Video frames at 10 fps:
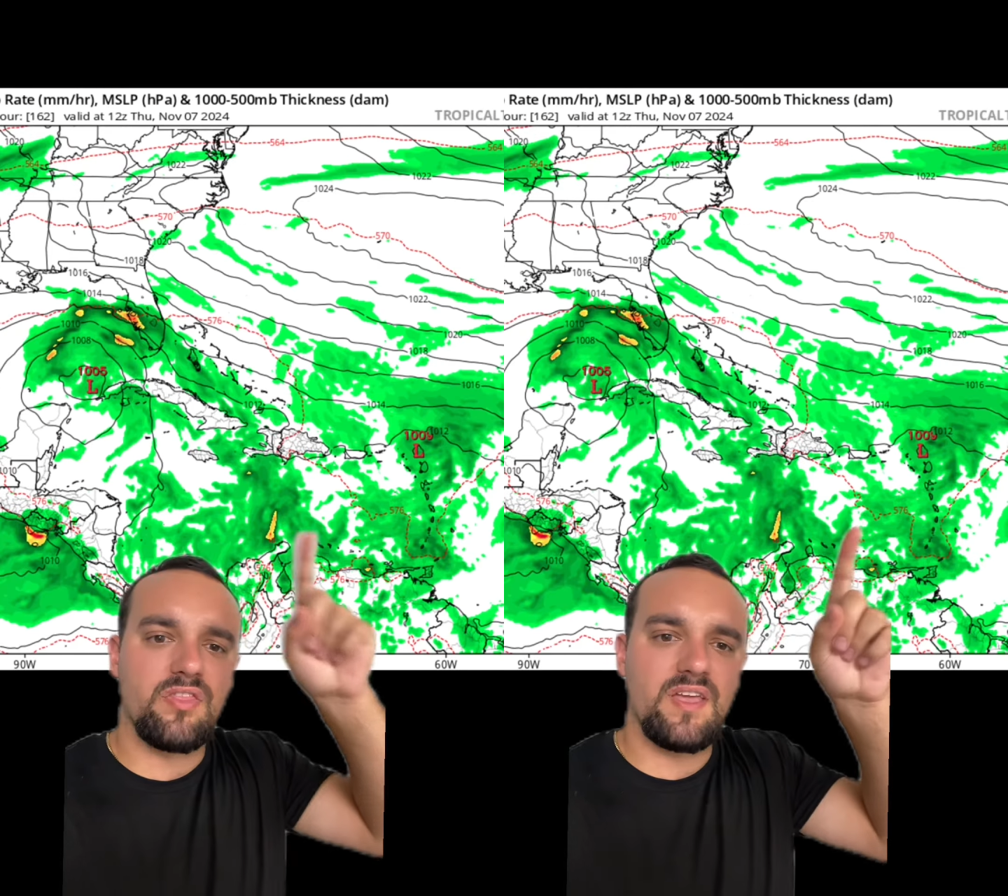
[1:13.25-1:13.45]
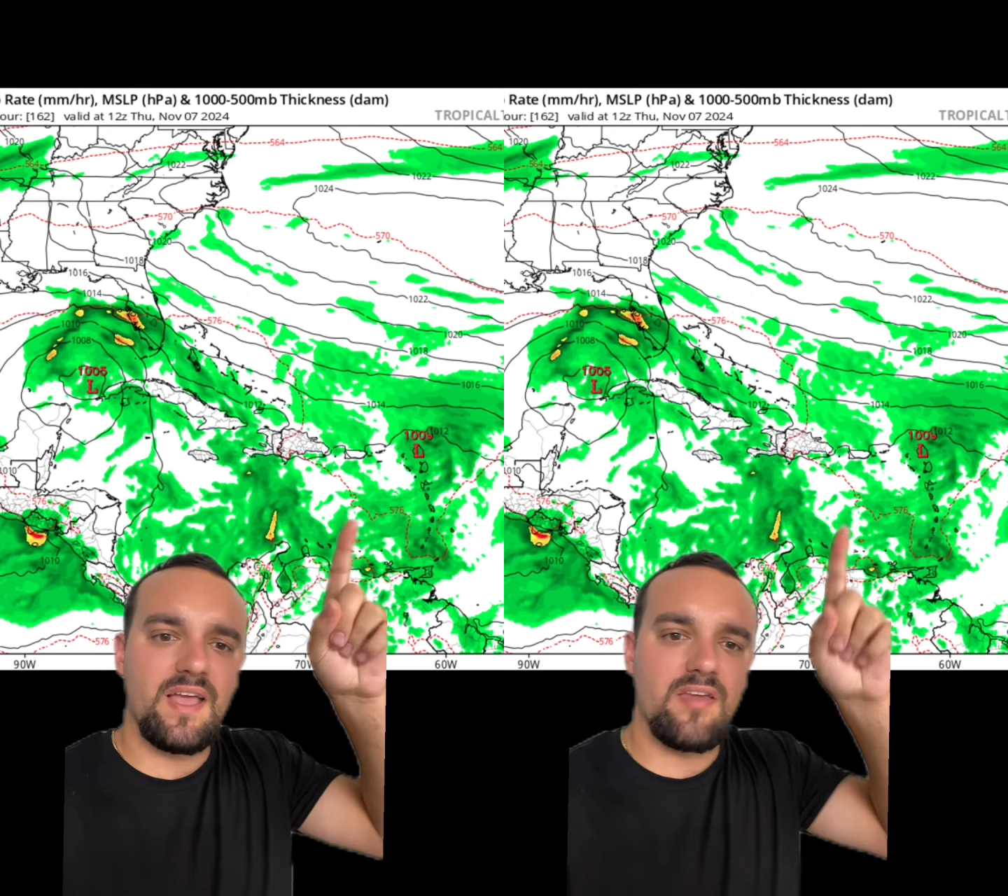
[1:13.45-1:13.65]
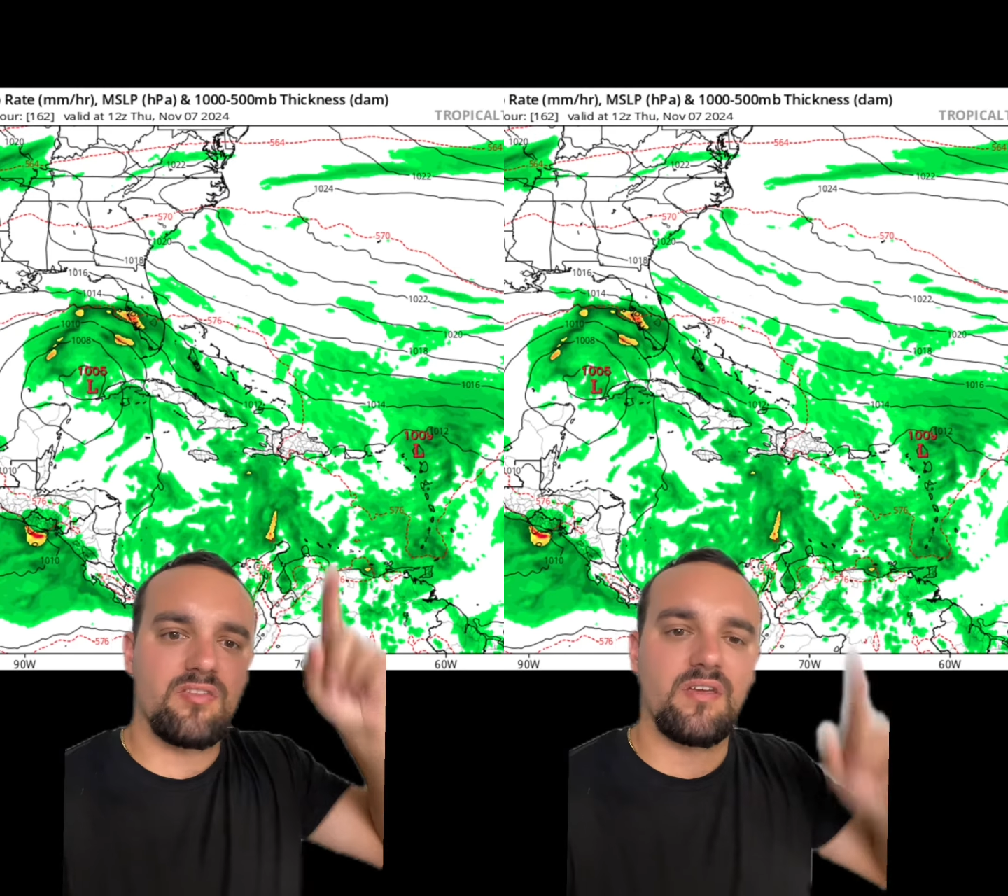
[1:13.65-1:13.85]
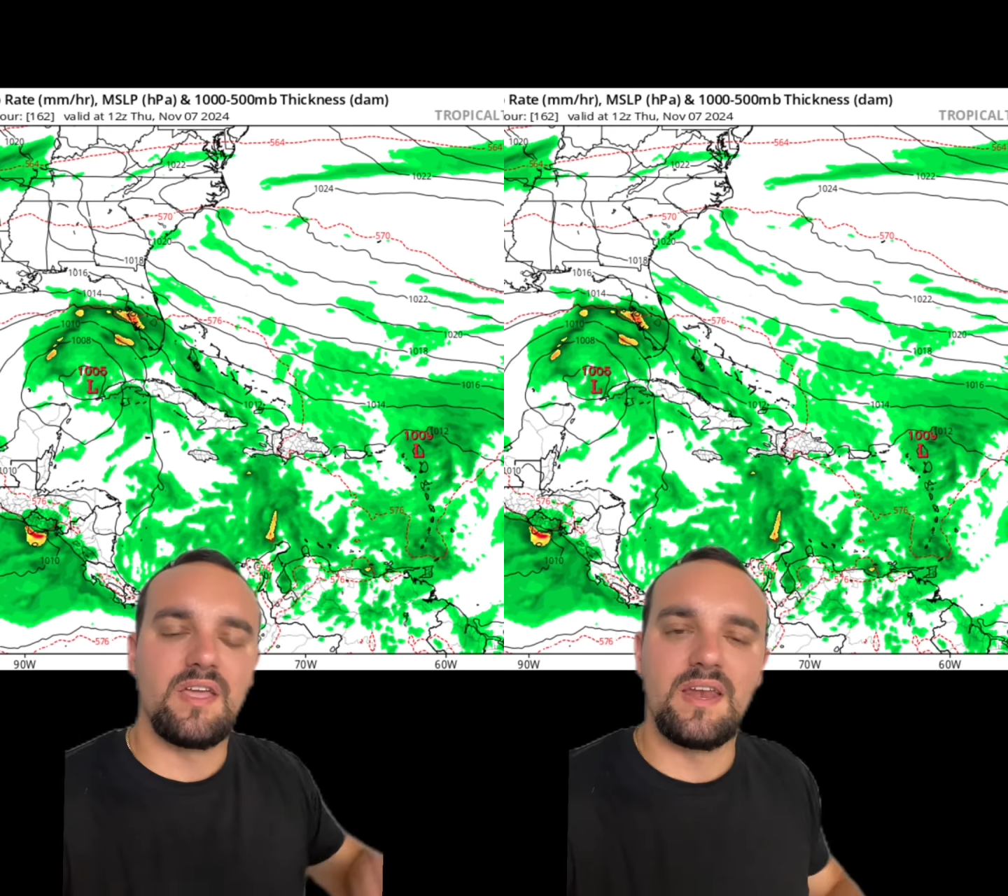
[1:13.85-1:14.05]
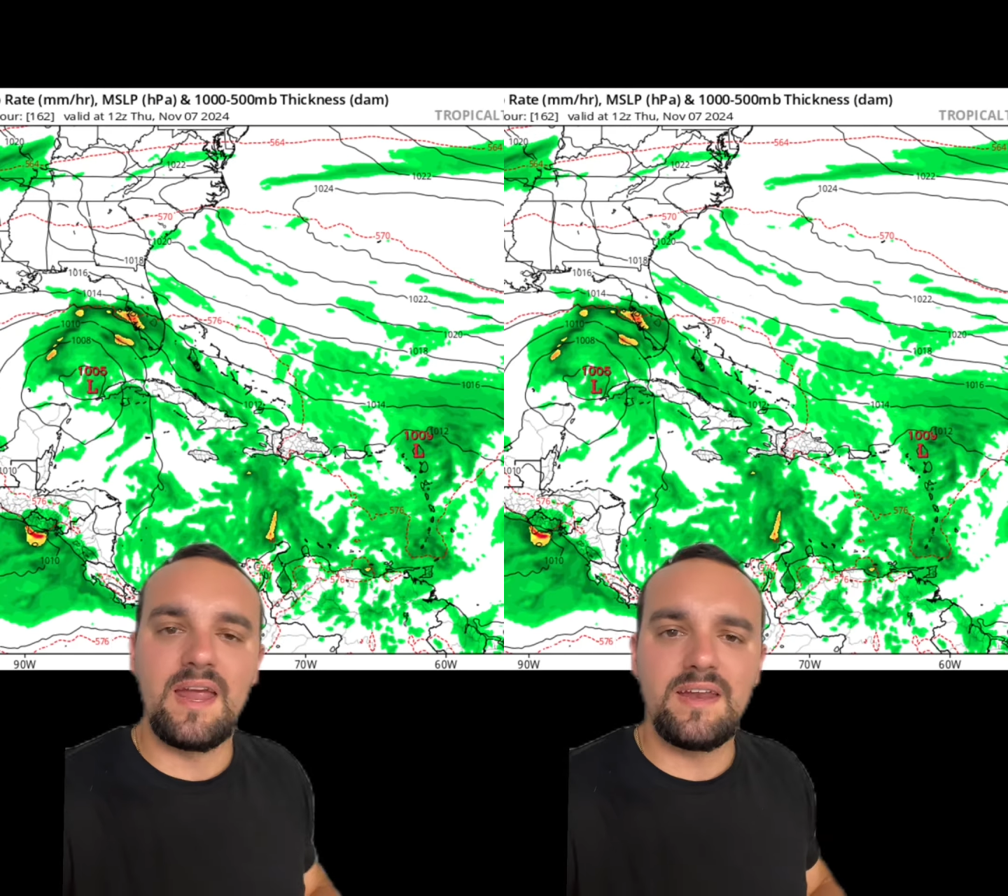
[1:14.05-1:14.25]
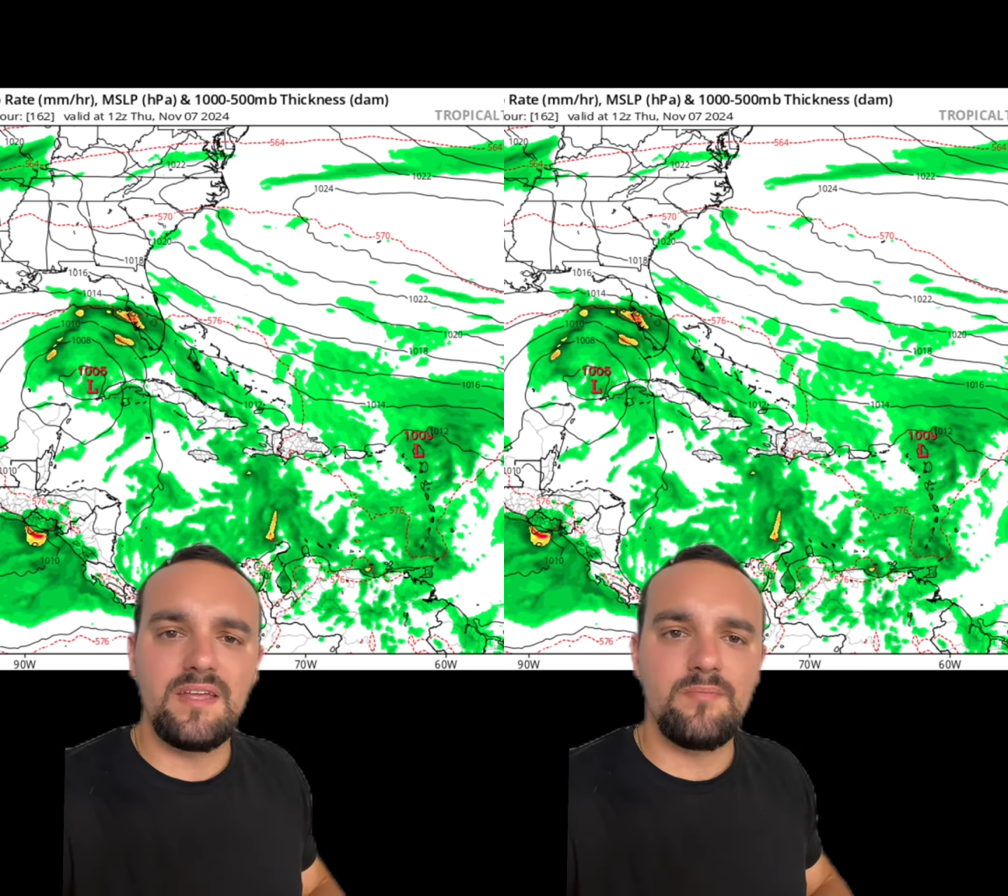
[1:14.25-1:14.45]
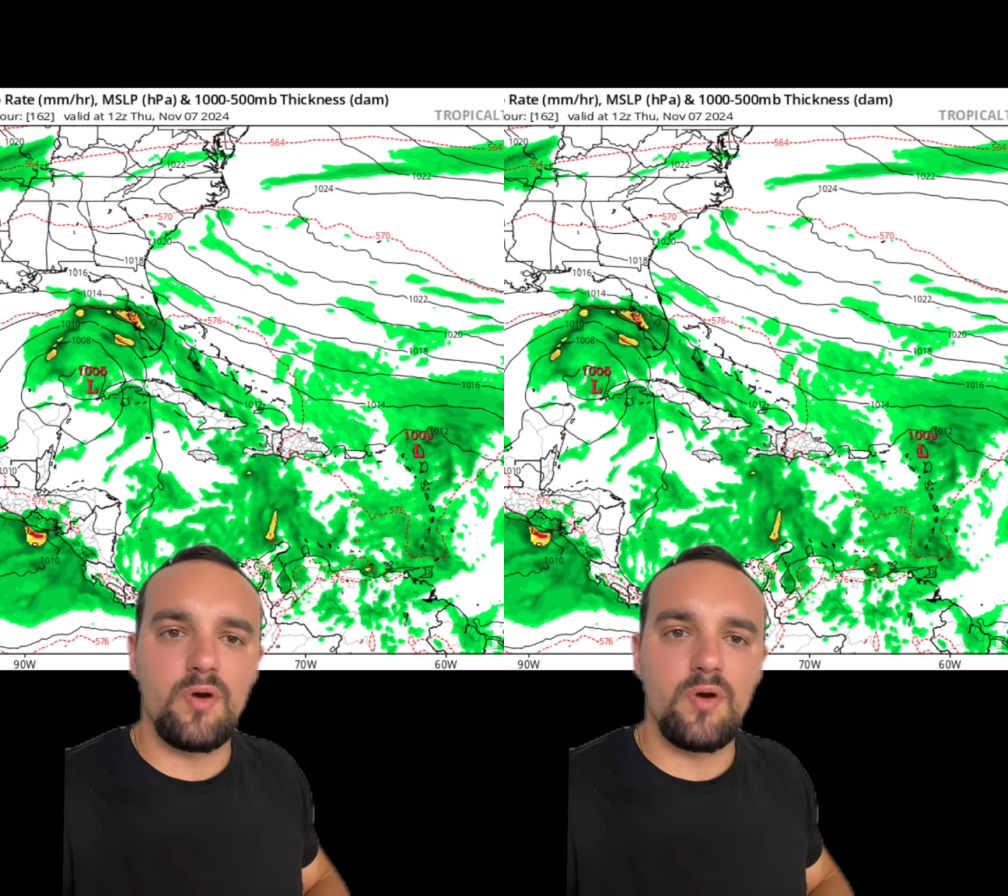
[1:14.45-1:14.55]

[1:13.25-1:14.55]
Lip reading: thing as the Canadian,